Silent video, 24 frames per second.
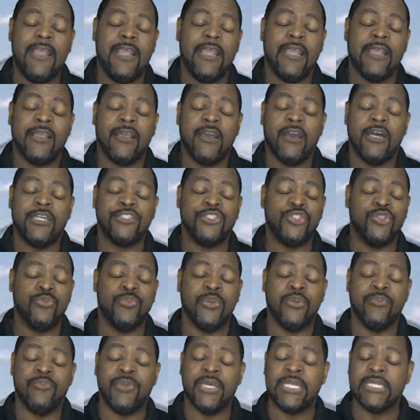And God, you've
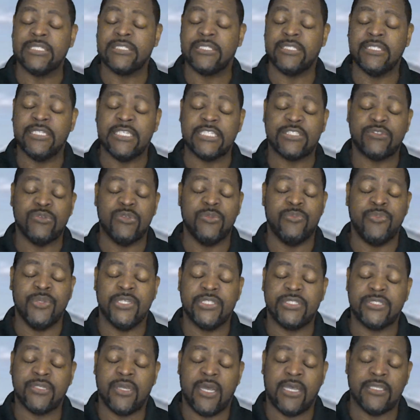been better to us than we've
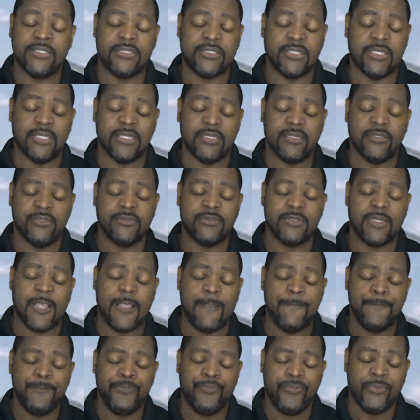been to ourselves.
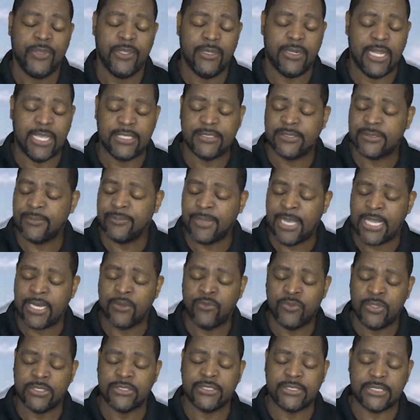Like somebody
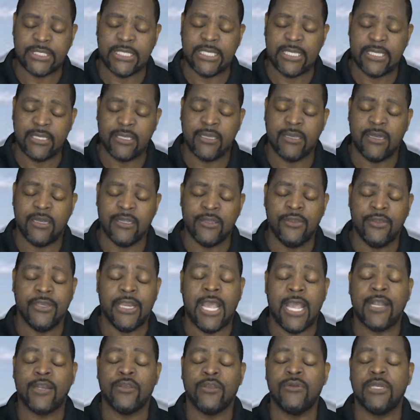once said, God,
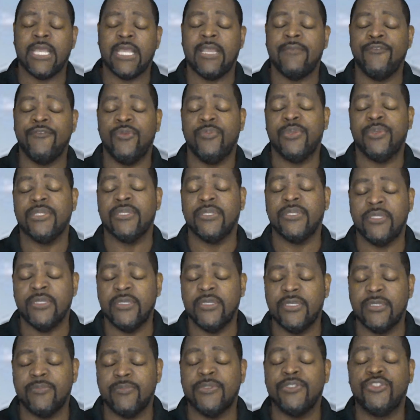not only have you been
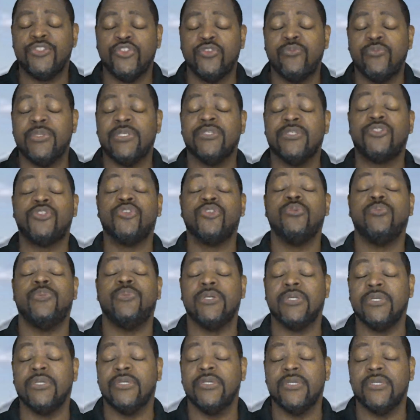good, but you've been
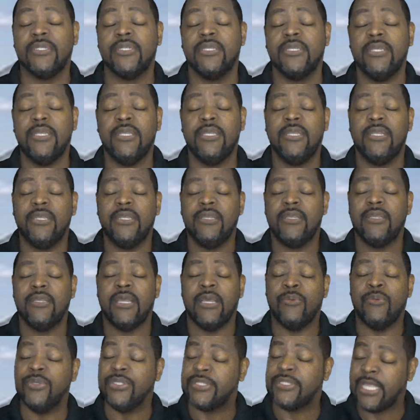super good.
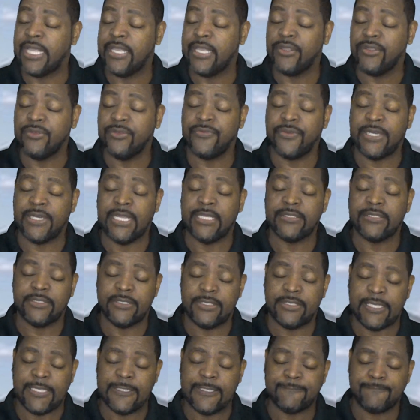And we thank you for that
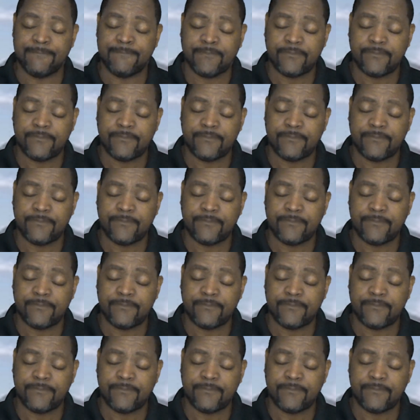today.